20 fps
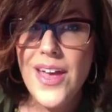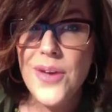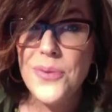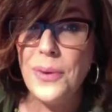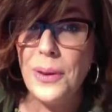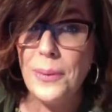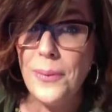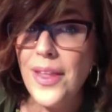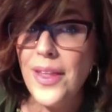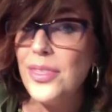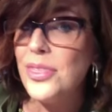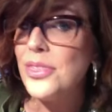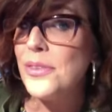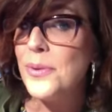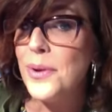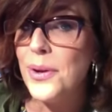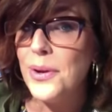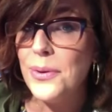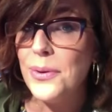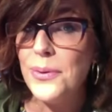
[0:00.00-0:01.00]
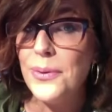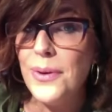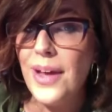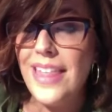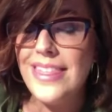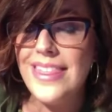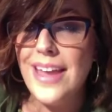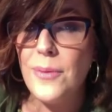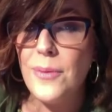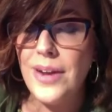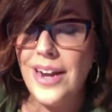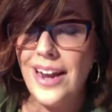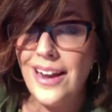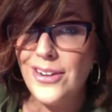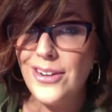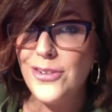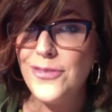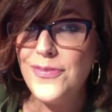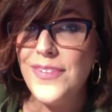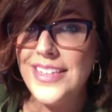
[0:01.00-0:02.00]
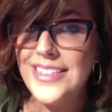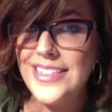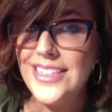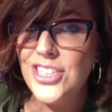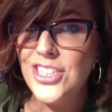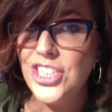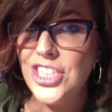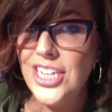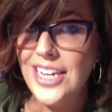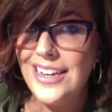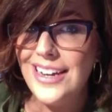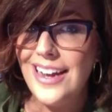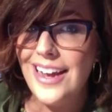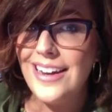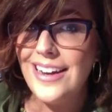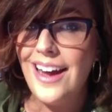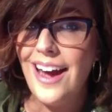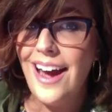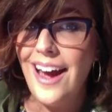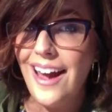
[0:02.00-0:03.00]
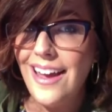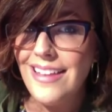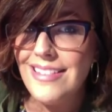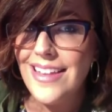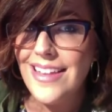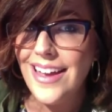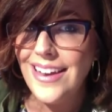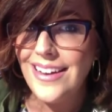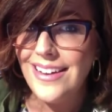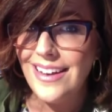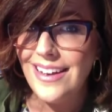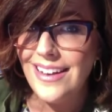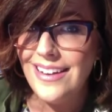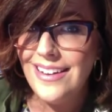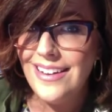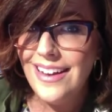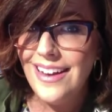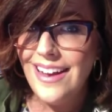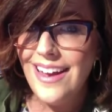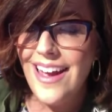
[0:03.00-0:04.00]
We went through that 100 faces sheet and highlighted